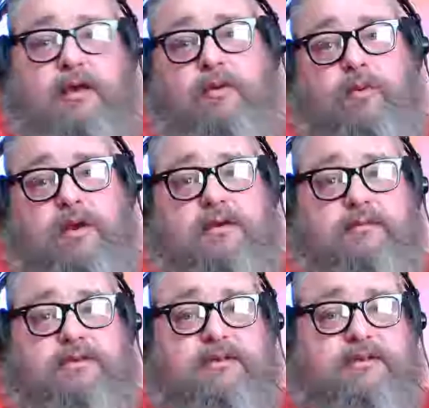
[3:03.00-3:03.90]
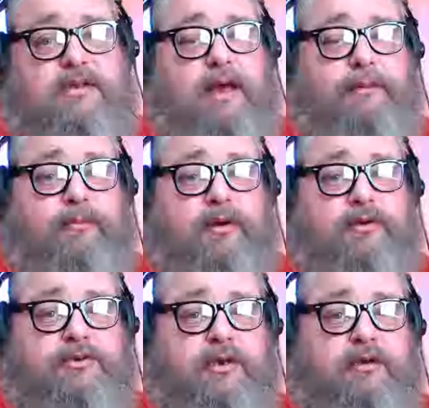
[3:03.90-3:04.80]
Welcome to the Sloppy
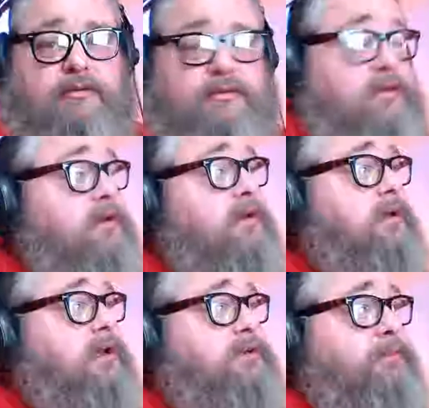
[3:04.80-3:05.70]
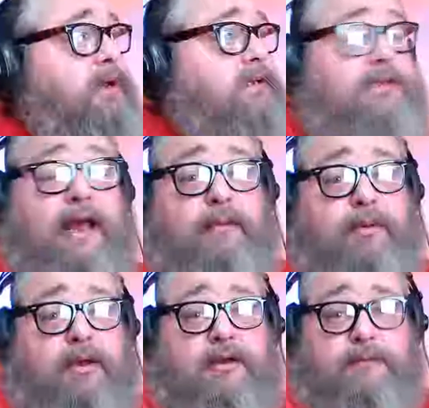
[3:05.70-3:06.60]
Bro Show. It's your buddy Slack
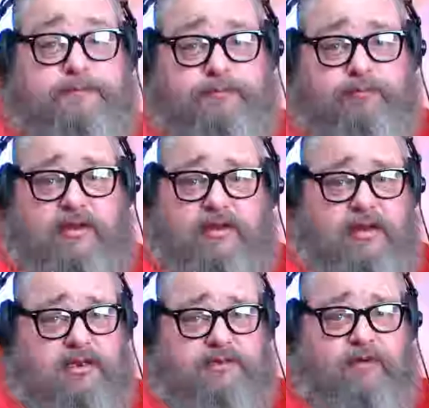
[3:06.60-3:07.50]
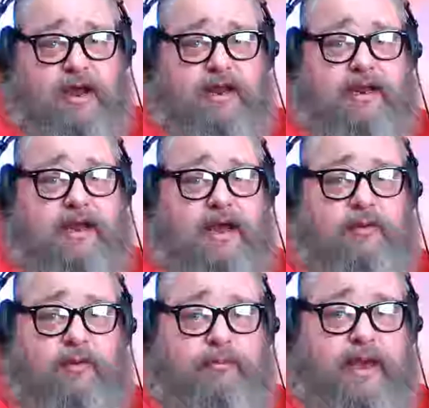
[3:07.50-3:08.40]
Punk. It's Friday night.
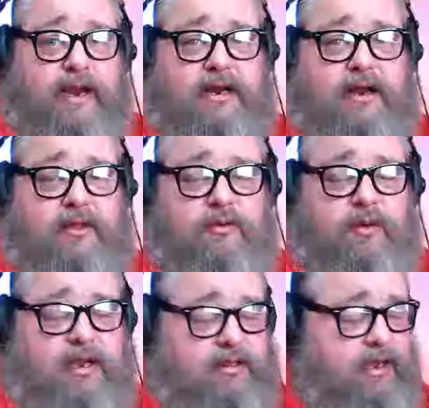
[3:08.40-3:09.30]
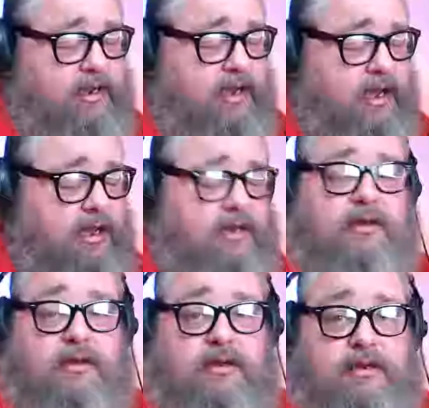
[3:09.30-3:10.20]
We made it another week, thank God.
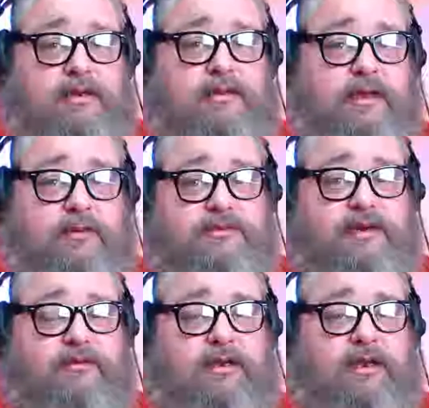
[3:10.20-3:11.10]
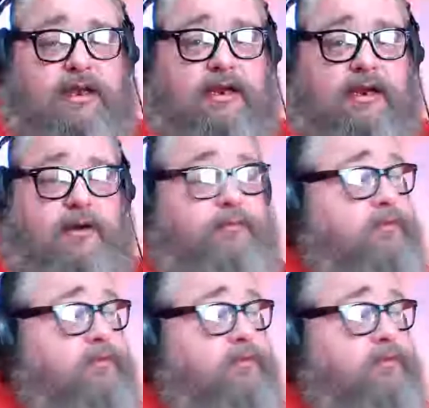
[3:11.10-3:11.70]
Didn't think it was ever going to get here.